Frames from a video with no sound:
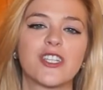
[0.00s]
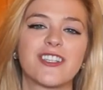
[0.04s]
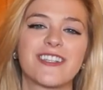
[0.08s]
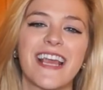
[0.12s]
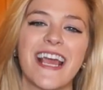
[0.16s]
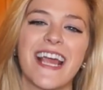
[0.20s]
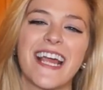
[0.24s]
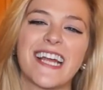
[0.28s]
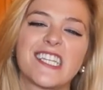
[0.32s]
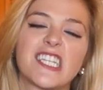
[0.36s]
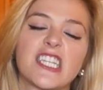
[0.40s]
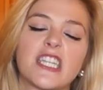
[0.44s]

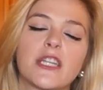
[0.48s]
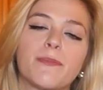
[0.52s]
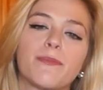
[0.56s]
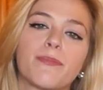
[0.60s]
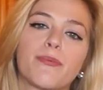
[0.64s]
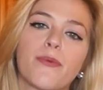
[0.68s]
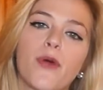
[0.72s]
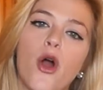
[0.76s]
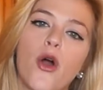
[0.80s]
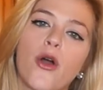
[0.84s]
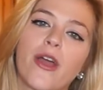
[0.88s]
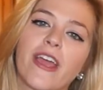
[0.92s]
say to the
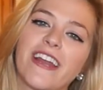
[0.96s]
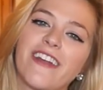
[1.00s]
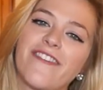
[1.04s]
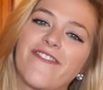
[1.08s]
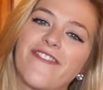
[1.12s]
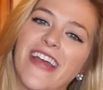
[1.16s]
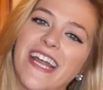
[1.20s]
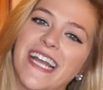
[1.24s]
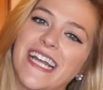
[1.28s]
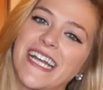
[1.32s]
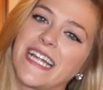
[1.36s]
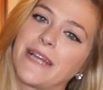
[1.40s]
broken
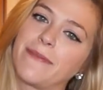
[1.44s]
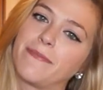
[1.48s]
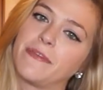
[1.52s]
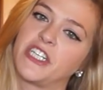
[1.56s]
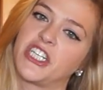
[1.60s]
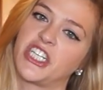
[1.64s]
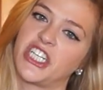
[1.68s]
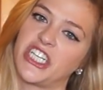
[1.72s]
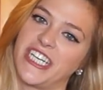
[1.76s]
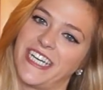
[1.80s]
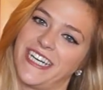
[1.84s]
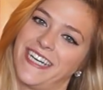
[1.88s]
vending
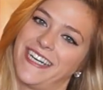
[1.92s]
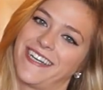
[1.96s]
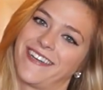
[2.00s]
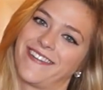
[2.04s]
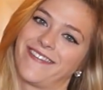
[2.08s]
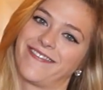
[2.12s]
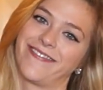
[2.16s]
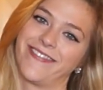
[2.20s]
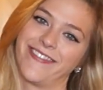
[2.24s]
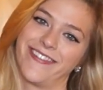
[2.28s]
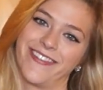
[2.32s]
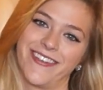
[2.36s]

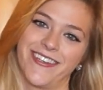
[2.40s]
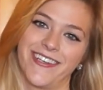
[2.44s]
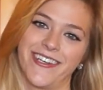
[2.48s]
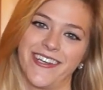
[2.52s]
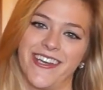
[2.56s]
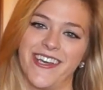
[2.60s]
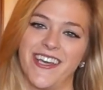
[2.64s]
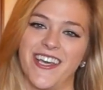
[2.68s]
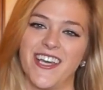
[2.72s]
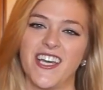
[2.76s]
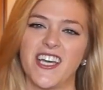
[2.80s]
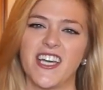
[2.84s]
machine?
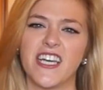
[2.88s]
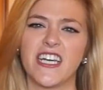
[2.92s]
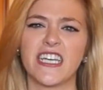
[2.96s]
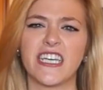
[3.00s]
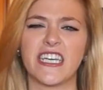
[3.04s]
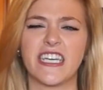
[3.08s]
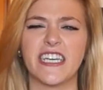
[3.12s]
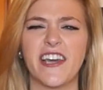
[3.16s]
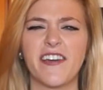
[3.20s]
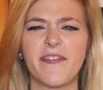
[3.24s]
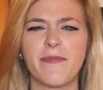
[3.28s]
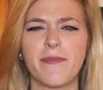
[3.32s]

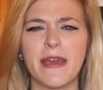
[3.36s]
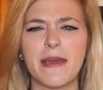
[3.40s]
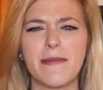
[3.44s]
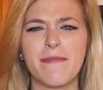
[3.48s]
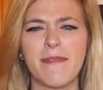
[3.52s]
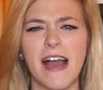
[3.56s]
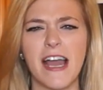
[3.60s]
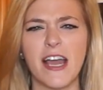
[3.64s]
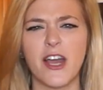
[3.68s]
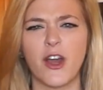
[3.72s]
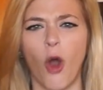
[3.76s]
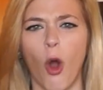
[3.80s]
Give me
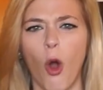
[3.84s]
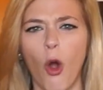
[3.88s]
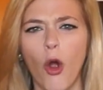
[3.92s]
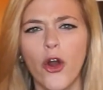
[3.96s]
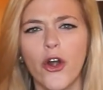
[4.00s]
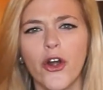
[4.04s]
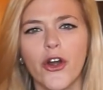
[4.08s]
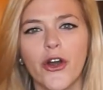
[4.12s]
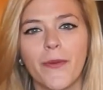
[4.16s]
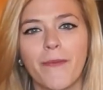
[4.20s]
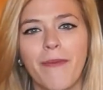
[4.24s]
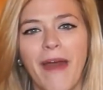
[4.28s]
my
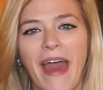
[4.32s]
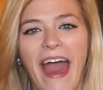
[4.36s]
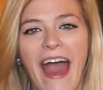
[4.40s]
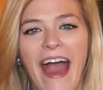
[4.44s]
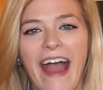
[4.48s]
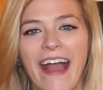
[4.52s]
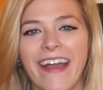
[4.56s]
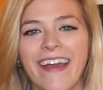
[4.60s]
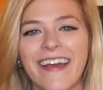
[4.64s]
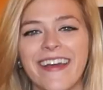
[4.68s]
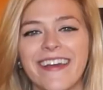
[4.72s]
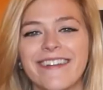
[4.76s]

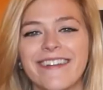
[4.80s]
quarterback!